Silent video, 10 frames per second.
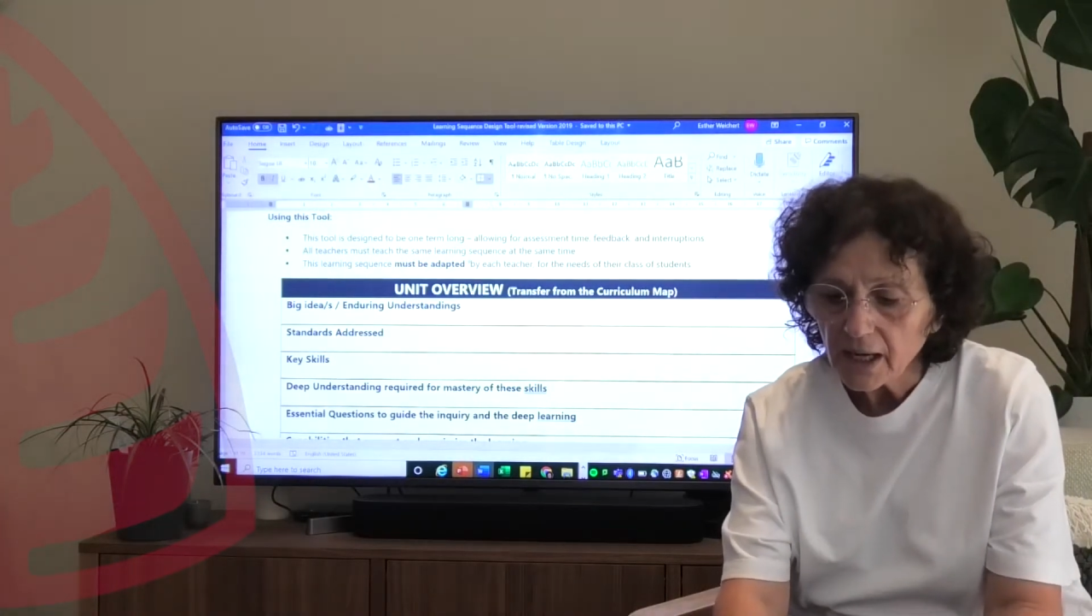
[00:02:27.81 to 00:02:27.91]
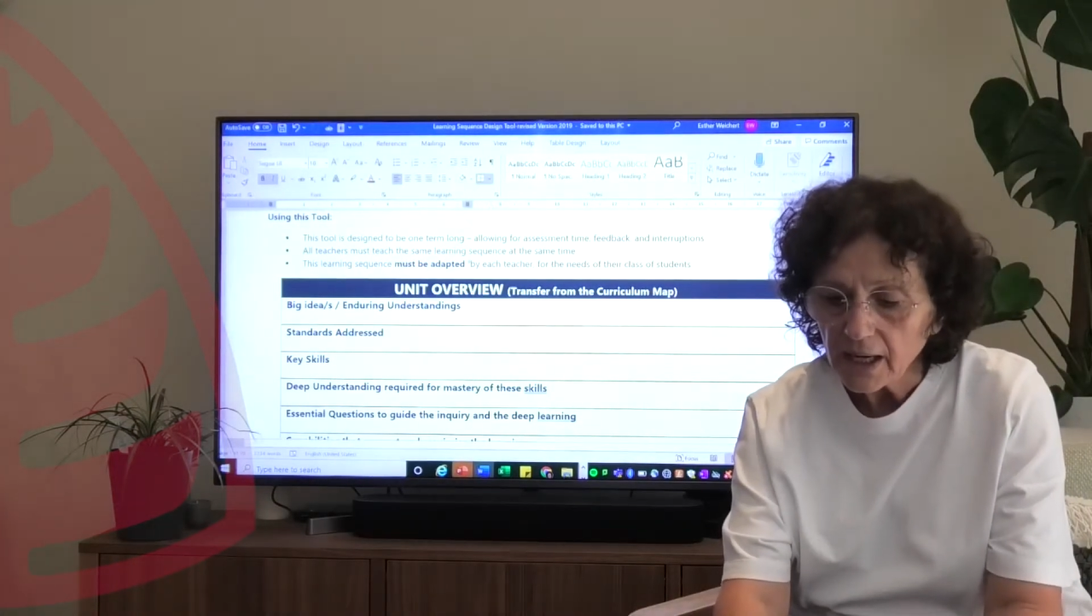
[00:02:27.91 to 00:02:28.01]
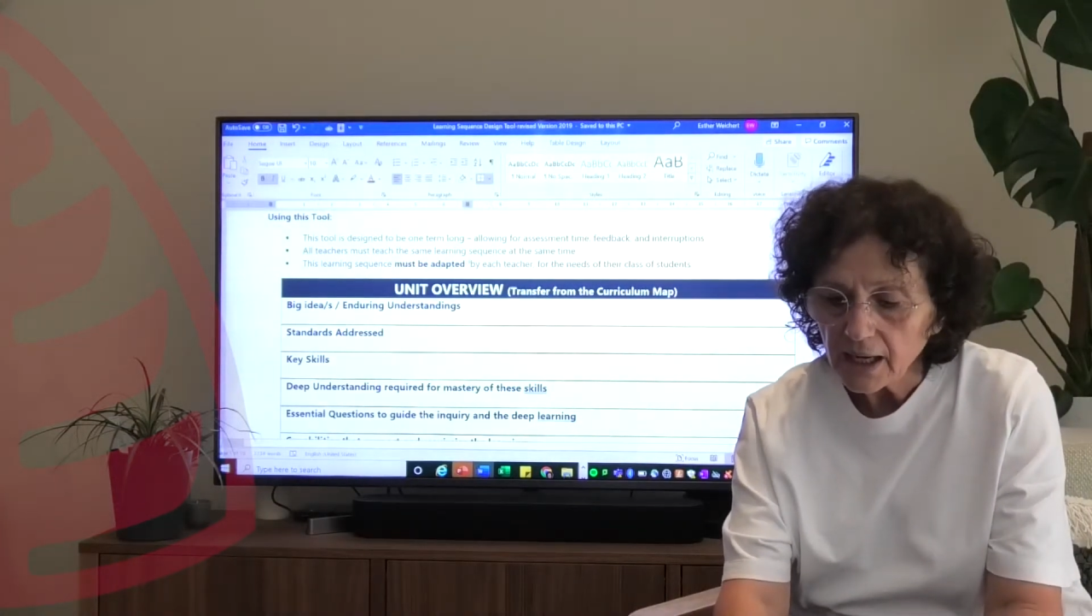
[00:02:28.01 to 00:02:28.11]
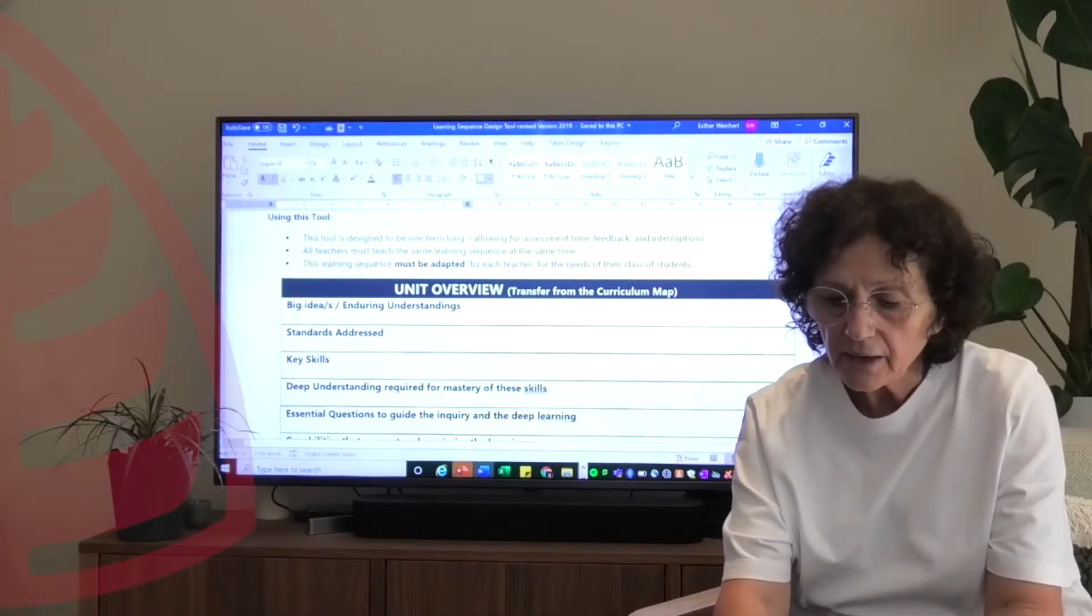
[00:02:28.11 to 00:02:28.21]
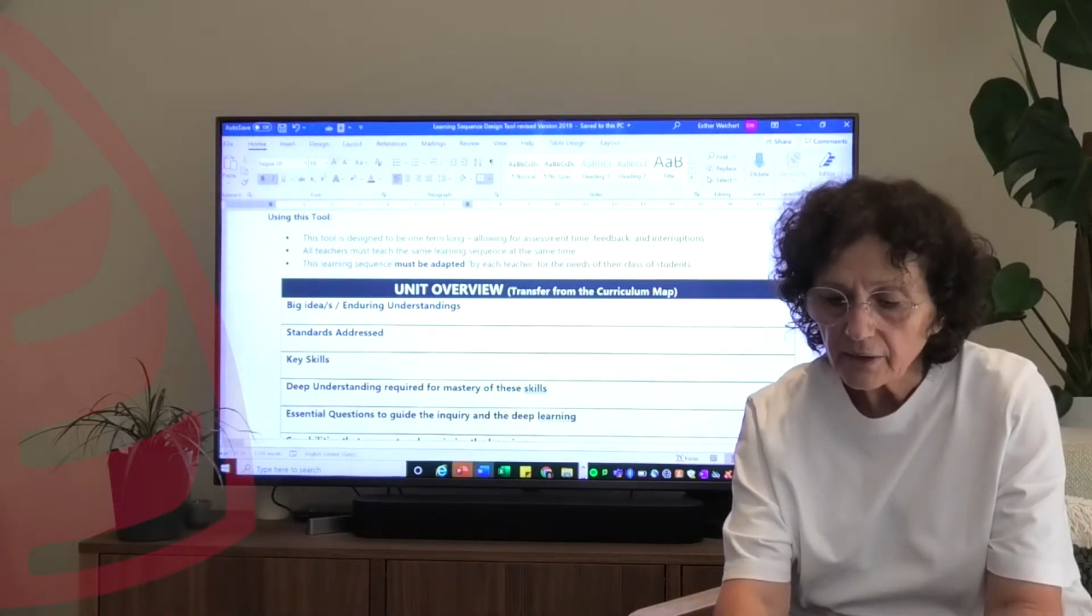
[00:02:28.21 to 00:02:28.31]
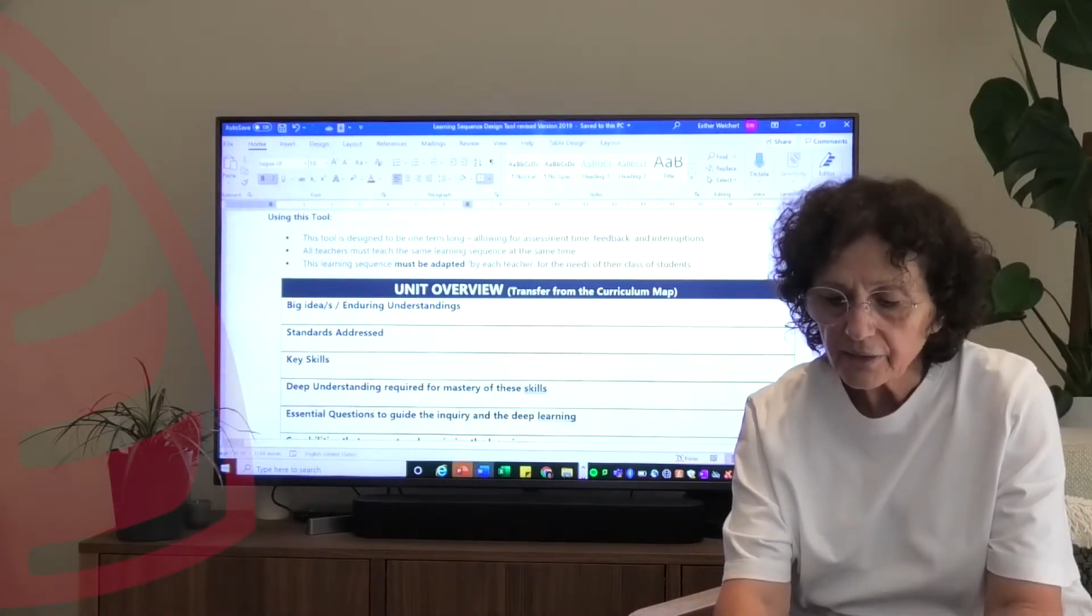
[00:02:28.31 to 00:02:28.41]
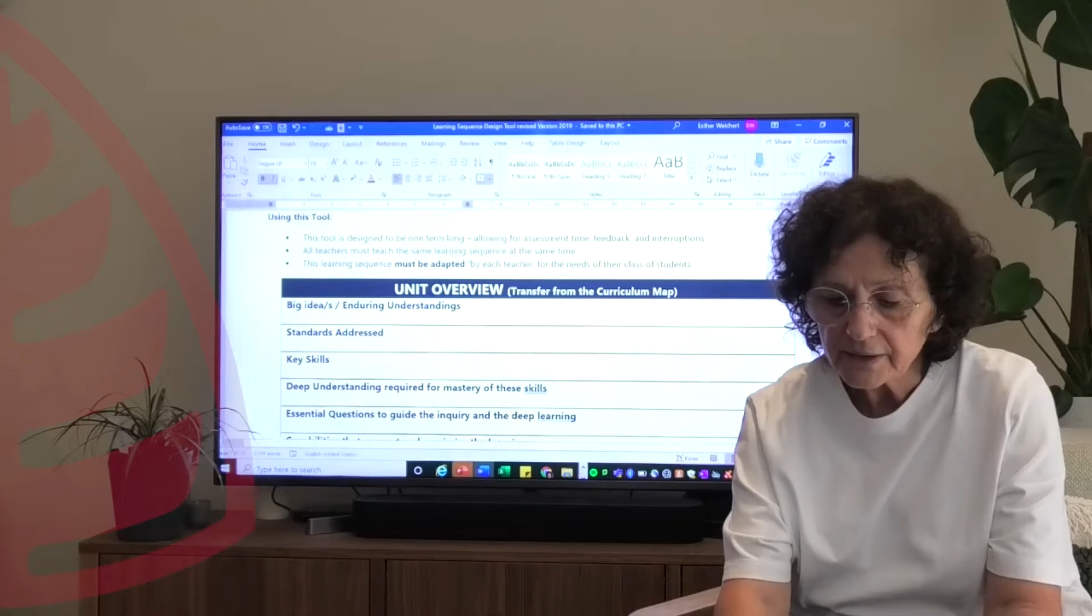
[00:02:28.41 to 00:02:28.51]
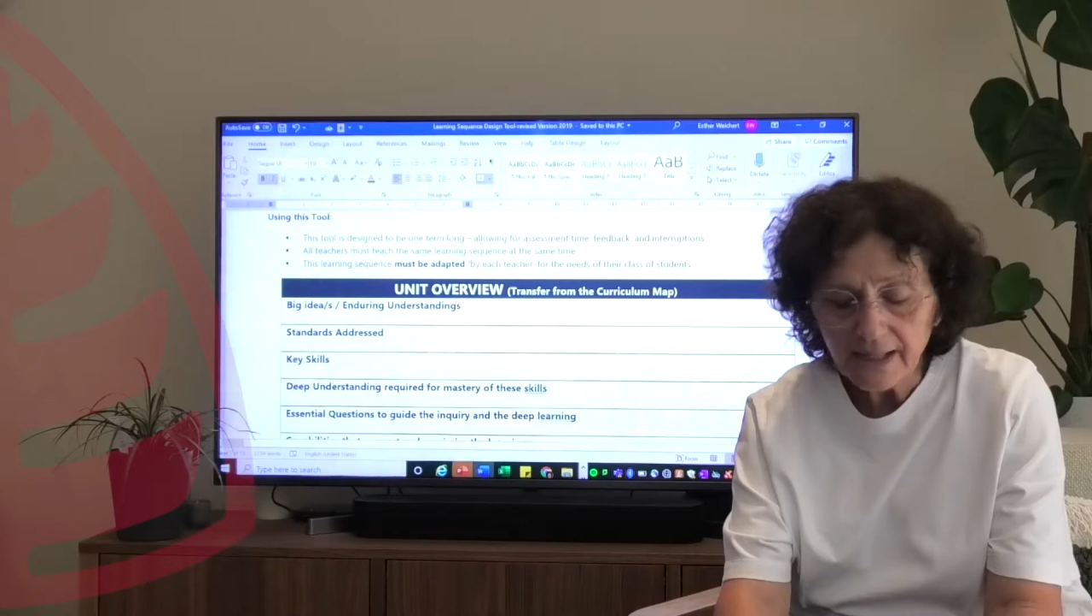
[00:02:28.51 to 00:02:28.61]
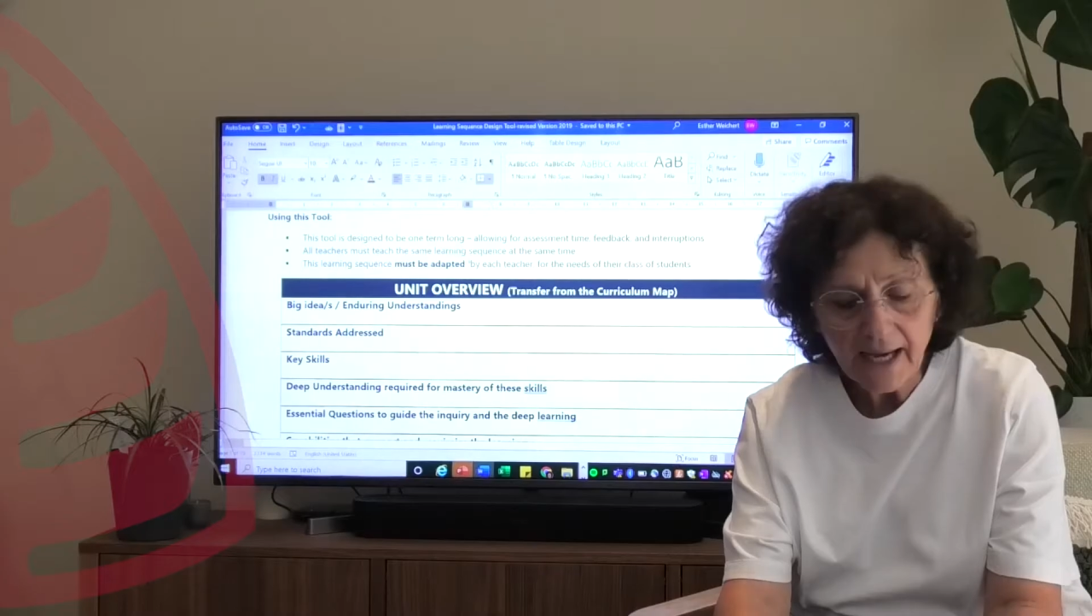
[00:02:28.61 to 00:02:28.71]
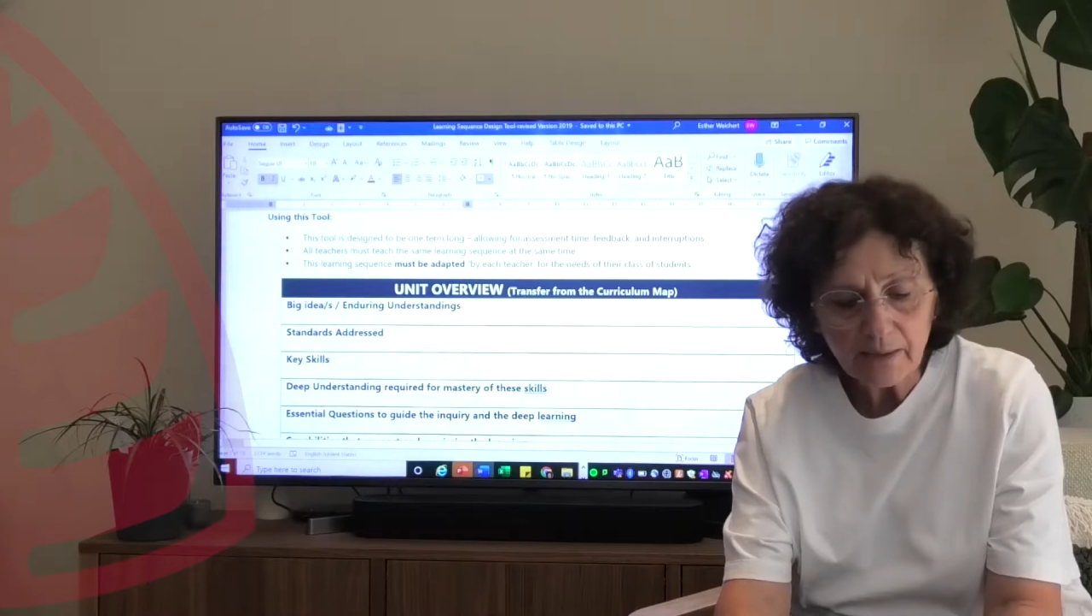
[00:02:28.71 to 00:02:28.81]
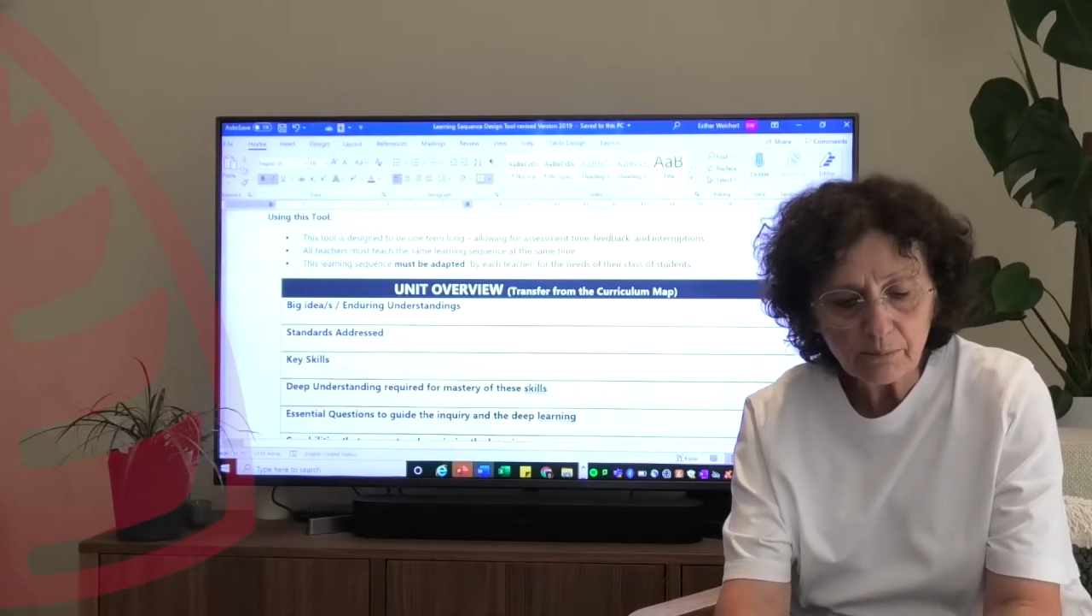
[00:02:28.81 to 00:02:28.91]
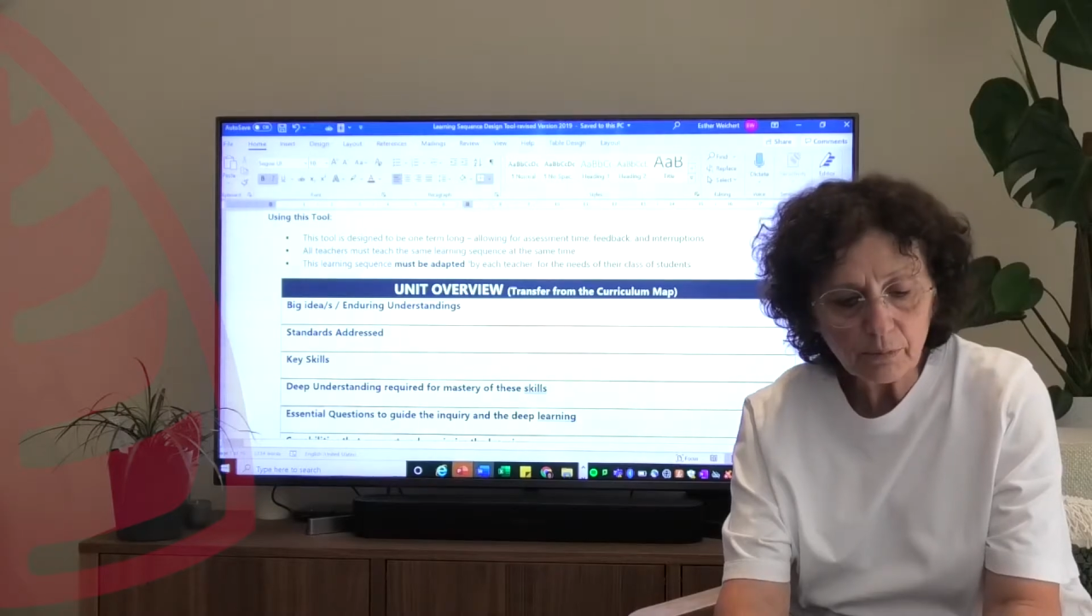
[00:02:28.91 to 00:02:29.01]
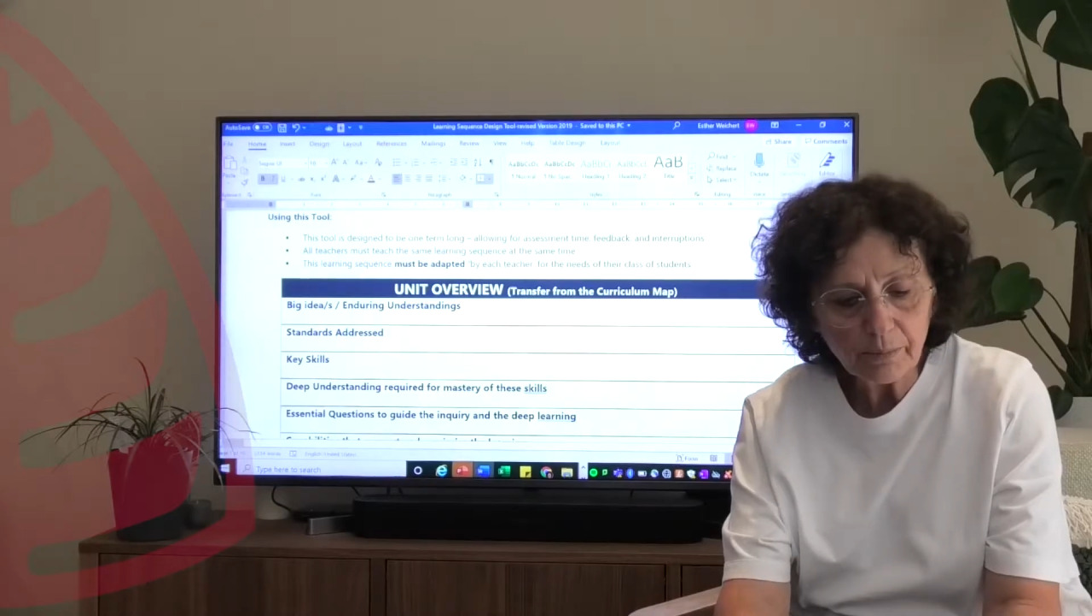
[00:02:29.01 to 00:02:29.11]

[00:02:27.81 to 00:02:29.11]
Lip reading: The table